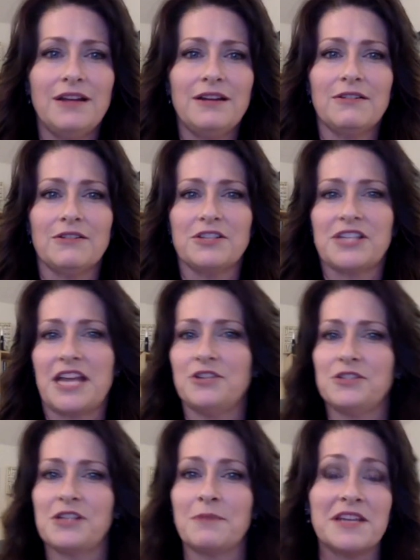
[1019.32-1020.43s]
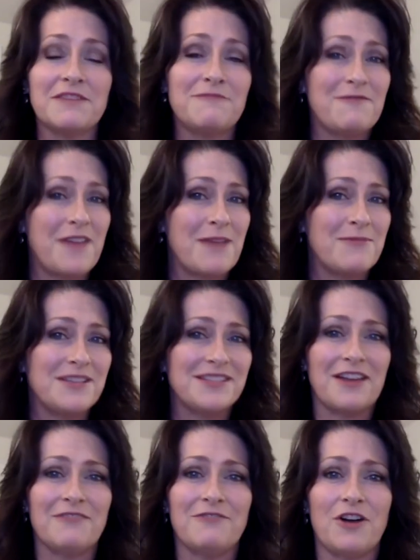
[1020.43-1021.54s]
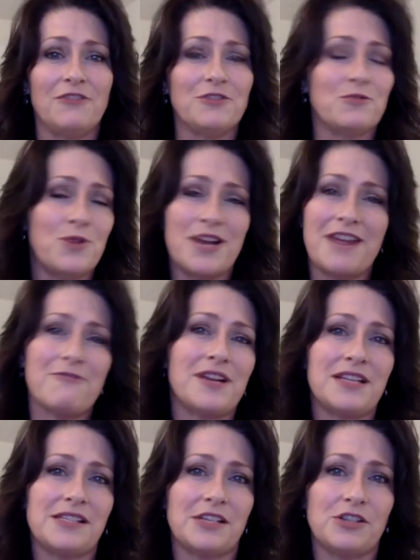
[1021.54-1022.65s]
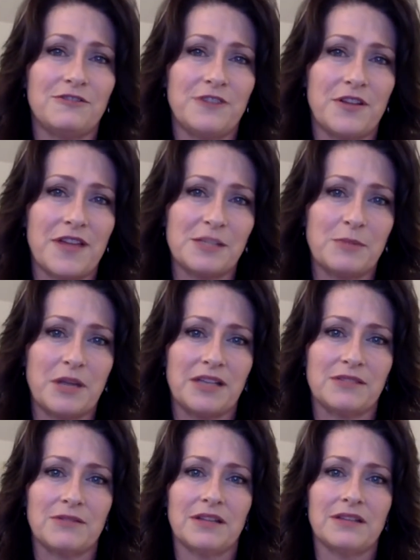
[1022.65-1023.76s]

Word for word: or I just can't do something if my family's not involved, or whatever it is that you'll fill that space with.